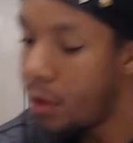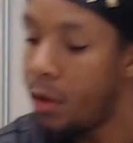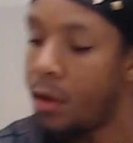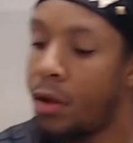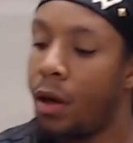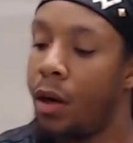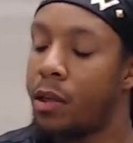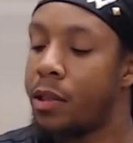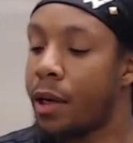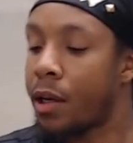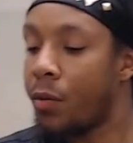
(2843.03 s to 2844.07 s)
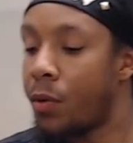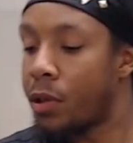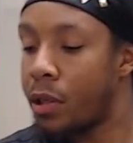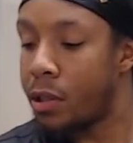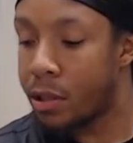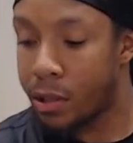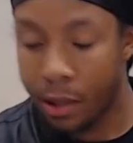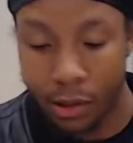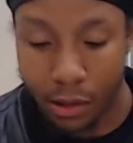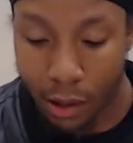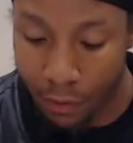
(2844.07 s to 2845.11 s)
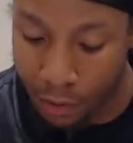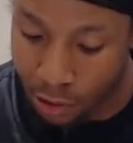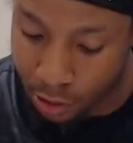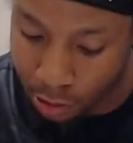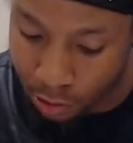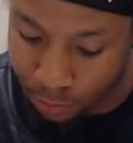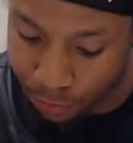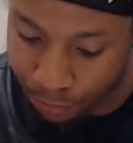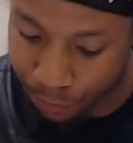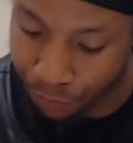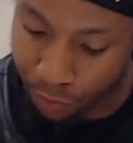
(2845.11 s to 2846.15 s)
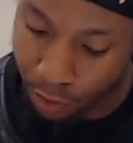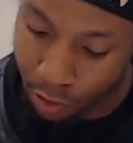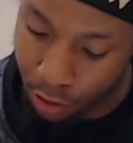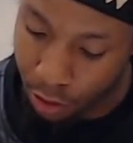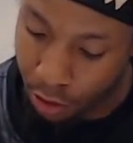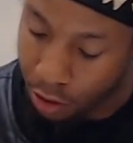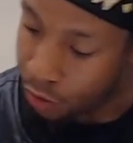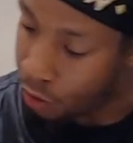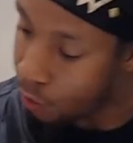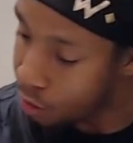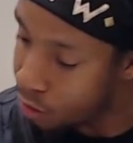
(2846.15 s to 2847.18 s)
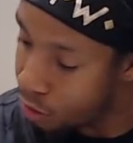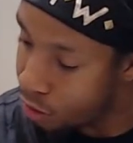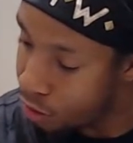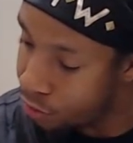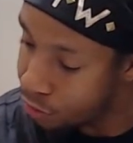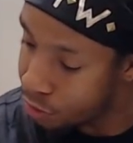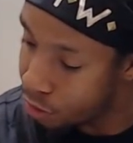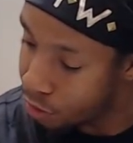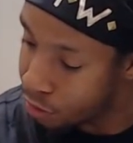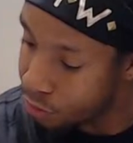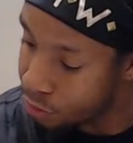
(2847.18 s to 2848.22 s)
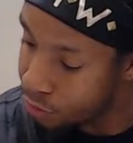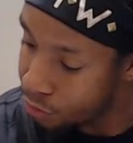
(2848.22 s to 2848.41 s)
All right, 2 Corinthians 6 and 17. So it's about here.